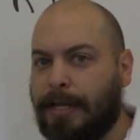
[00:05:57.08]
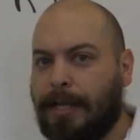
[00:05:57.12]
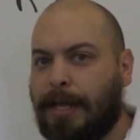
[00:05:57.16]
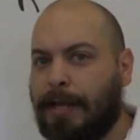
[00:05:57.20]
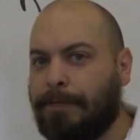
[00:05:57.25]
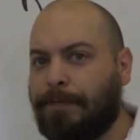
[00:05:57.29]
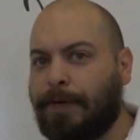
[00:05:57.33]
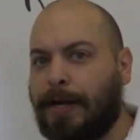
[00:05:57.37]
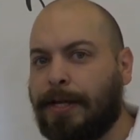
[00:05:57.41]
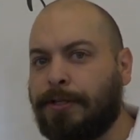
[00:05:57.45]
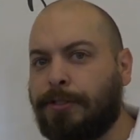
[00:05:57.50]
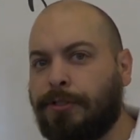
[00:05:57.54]

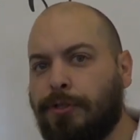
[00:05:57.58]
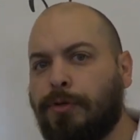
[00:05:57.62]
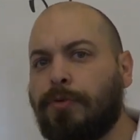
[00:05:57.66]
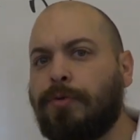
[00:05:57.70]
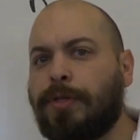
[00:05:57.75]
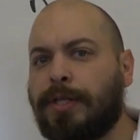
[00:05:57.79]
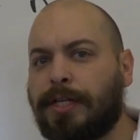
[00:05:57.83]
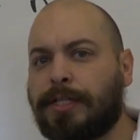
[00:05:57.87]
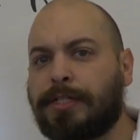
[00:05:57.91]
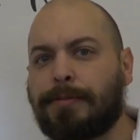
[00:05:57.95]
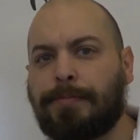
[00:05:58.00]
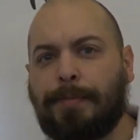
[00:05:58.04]
If I
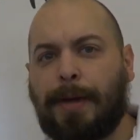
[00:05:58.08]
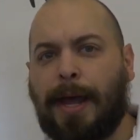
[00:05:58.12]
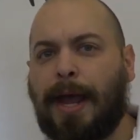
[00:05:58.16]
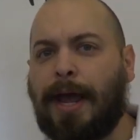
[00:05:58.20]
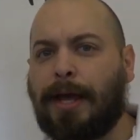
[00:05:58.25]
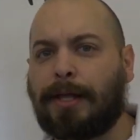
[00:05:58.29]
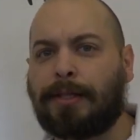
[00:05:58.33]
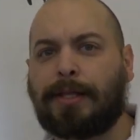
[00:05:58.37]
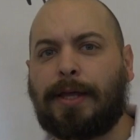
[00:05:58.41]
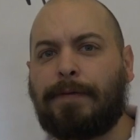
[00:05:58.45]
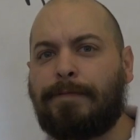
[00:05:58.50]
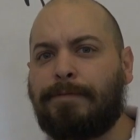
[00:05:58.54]
do this
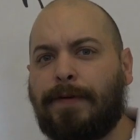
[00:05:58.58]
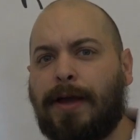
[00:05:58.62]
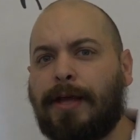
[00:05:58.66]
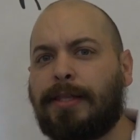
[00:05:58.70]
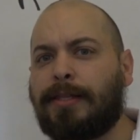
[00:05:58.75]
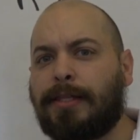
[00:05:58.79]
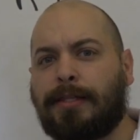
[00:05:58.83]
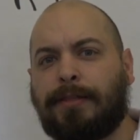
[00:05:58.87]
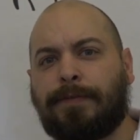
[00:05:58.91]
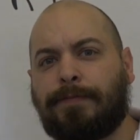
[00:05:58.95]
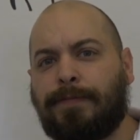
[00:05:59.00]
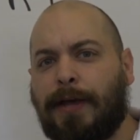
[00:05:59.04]
math, I
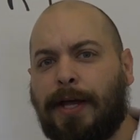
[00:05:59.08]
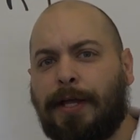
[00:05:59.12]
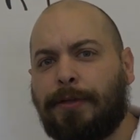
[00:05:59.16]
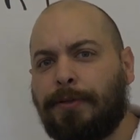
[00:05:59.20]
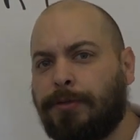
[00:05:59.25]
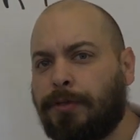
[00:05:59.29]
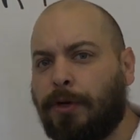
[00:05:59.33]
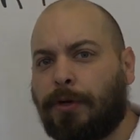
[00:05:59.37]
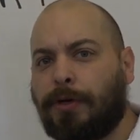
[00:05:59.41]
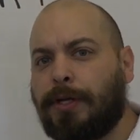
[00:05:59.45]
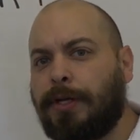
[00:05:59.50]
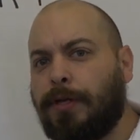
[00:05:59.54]
find that the
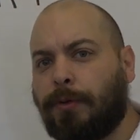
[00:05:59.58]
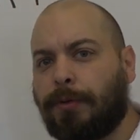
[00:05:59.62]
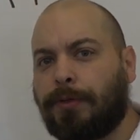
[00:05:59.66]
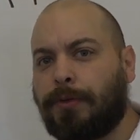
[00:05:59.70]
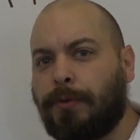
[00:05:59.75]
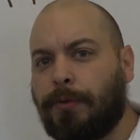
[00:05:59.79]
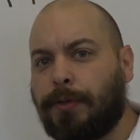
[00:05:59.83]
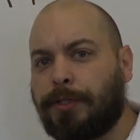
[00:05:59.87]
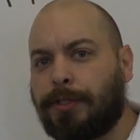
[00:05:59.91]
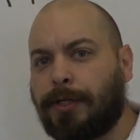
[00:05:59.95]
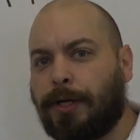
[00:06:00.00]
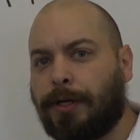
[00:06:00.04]
values aren't equal
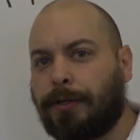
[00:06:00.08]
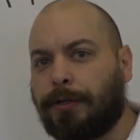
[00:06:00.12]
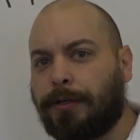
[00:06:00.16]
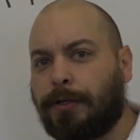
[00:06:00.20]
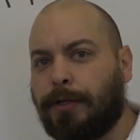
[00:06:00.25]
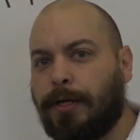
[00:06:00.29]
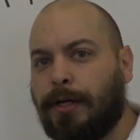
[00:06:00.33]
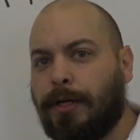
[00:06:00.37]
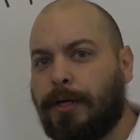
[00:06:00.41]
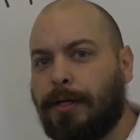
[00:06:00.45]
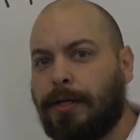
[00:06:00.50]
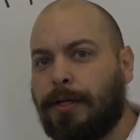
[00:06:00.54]
to each other.
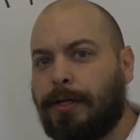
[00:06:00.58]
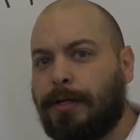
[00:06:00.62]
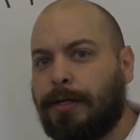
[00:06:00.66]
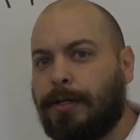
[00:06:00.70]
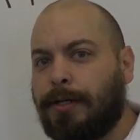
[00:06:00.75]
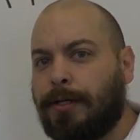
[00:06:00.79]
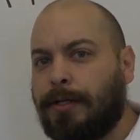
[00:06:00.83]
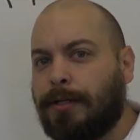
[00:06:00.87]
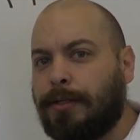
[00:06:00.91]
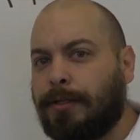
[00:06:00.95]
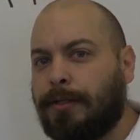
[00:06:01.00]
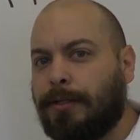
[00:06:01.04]

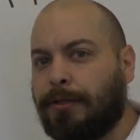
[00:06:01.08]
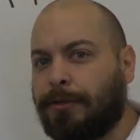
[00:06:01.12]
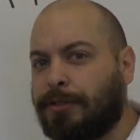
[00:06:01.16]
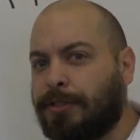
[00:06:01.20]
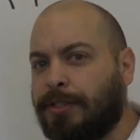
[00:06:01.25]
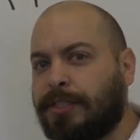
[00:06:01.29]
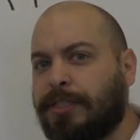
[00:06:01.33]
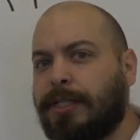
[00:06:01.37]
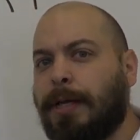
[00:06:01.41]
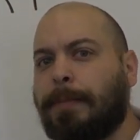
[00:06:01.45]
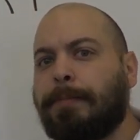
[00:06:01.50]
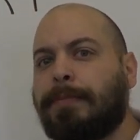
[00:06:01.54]
There's
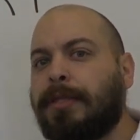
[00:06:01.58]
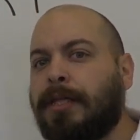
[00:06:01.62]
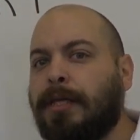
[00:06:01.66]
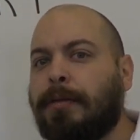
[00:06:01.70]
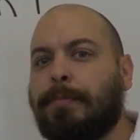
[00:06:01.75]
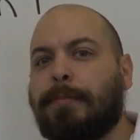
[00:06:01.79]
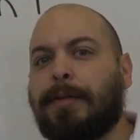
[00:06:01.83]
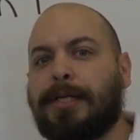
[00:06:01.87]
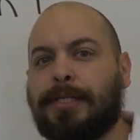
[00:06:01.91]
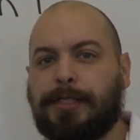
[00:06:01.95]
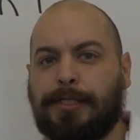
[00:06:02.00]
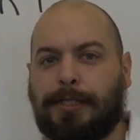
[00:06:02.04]

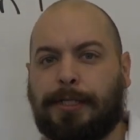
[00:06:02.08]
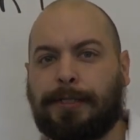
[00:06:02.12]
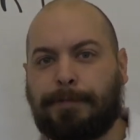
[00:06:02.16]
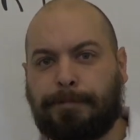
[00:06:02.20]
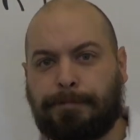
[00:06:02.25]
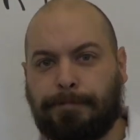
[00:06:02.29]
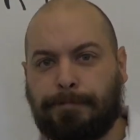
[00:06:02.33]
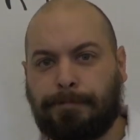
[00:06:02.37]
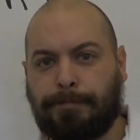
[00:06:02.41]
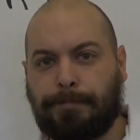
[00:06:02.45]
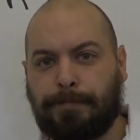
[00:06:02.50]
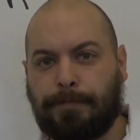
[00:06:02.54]
something missing.
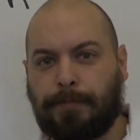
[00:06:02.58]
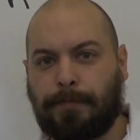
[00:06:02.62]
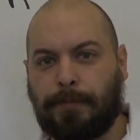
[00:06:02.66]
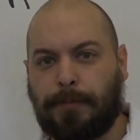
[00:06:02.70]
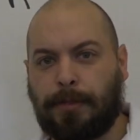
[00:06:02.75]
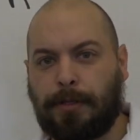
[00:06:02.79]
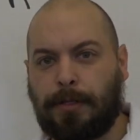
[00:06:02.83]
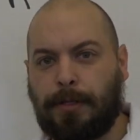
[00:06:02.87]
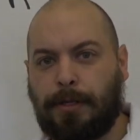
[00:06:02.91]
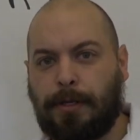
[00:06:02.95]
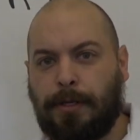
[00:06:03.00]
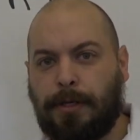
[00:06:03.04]

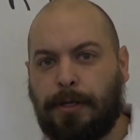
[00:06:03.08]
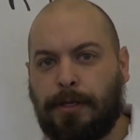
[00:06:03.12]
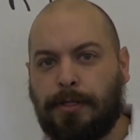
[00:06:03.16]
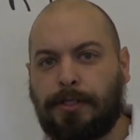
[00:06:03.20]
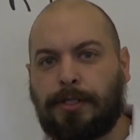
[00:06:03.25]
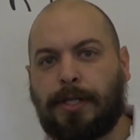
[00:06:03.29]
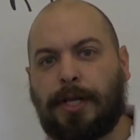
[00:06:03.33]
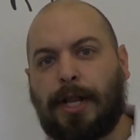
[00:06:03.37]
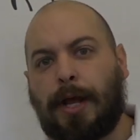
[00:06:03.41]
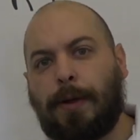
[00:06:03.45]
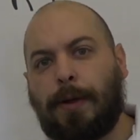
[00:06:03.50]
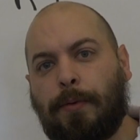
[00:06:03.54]

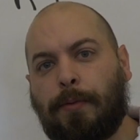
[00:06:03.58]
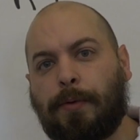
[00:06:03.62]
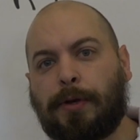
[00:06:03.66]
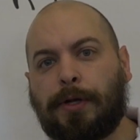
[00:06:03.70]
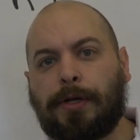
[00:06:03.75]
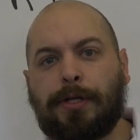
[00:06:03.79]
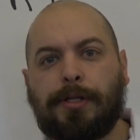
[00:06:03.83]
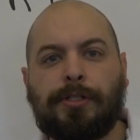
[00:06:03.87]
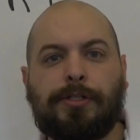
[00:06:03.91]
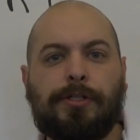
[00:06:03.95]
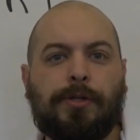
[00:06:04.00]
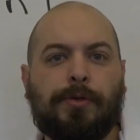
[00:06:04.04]
So what we're
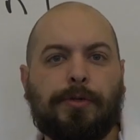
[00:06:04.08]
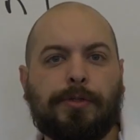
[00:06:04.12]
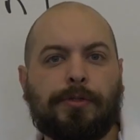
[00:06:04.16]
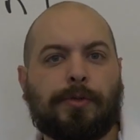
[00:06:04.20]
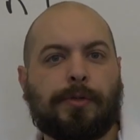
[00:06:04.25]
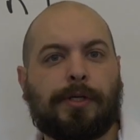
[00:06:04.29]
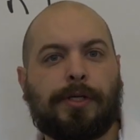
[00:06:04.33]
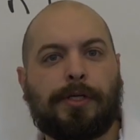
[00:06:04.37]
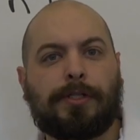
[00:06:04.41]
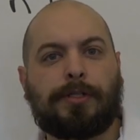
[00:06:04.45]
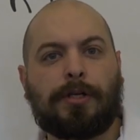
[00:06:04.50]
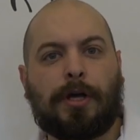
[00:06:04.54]
going to do is
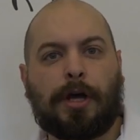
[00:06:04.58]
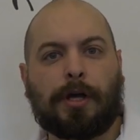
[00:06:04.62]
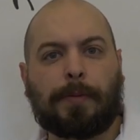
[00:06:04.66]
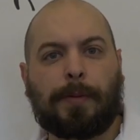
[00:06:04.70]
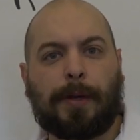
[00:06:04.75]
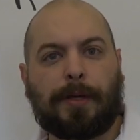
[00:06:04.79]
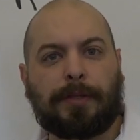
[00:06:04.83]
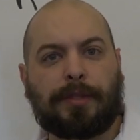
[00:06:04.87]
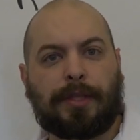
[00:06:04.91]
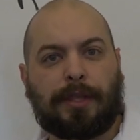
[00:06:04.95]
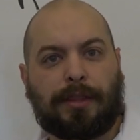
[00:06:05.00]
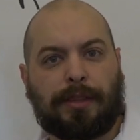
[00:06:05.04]
we're going to talk
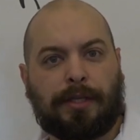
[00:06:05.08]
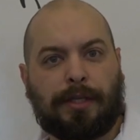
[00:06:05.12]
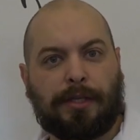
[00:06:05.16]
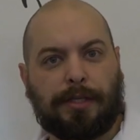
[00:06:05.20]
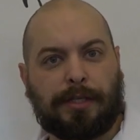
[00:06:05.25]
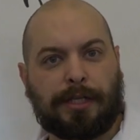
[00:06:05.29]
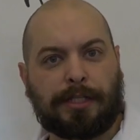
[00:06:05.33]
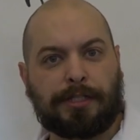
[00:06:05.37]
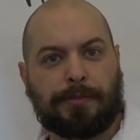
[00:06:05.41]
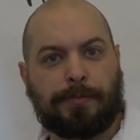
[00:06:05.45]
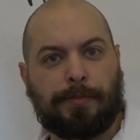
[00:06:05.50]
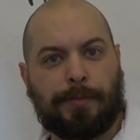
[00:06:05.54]
about the thing
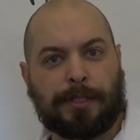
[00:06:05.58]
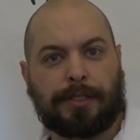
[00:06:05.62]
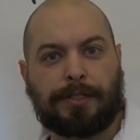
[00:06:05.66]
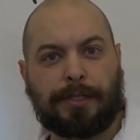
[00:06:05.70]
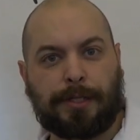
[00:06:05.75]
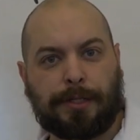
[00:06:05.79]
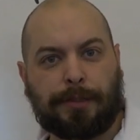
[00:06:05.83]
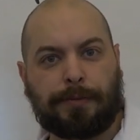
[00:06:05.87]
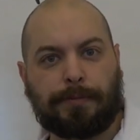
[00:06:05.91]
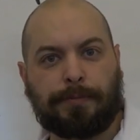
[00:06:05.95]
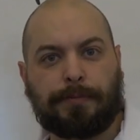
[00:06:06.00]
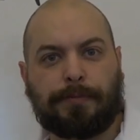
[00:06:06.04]
that's
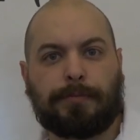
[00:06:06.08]
missing.